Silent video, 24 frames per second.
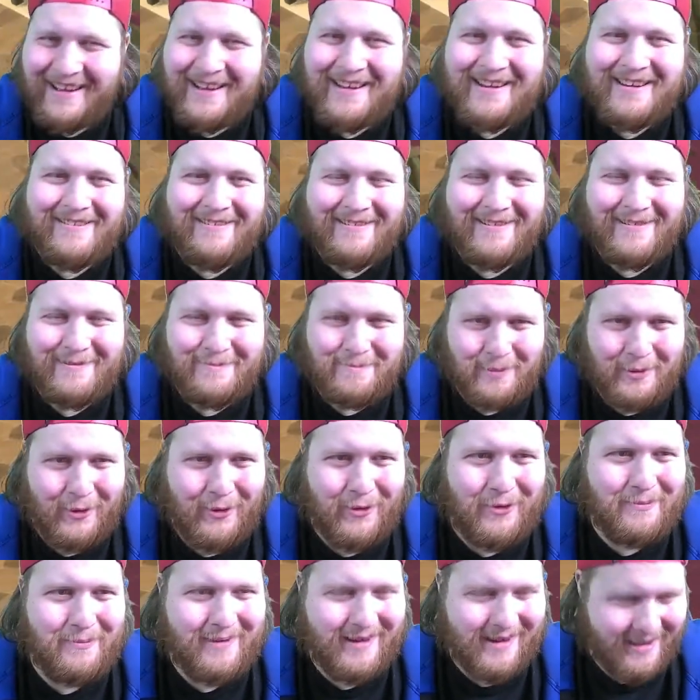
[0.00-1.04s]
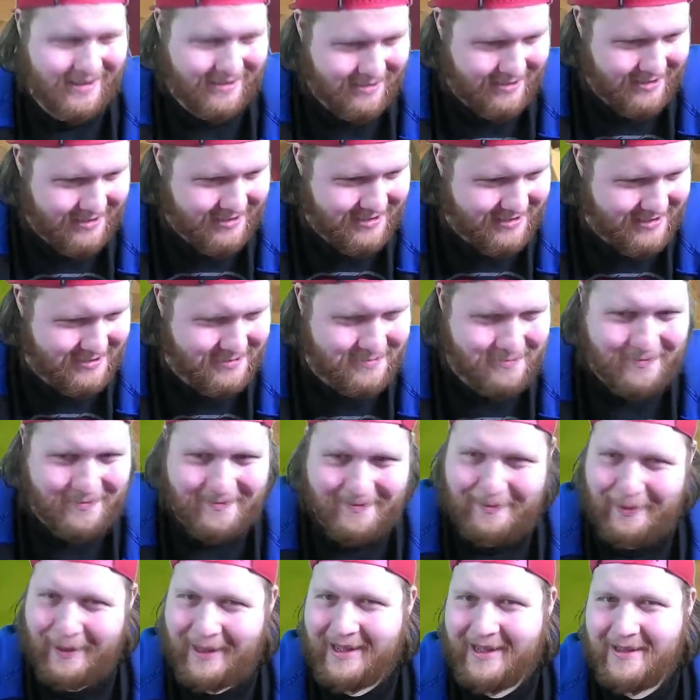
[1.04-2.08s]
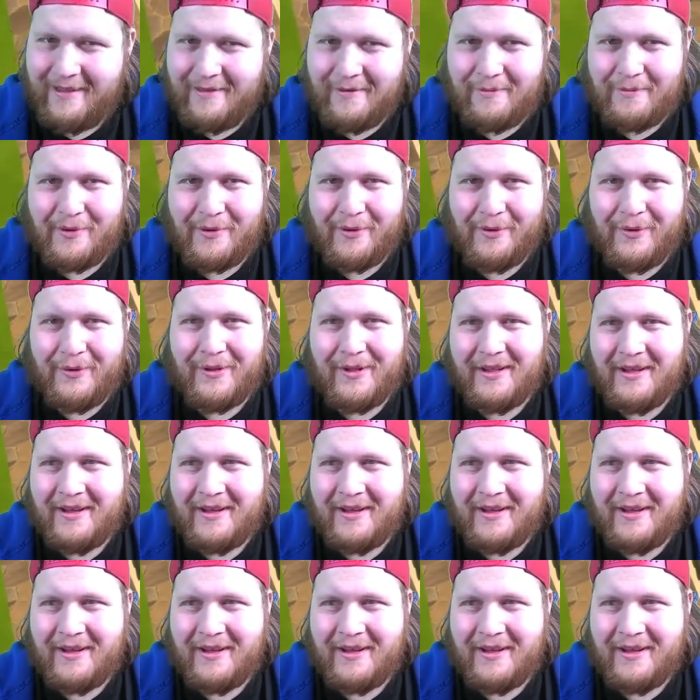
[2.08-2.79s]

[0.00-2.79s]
You're in a pool, Michael. Just pee in the pool.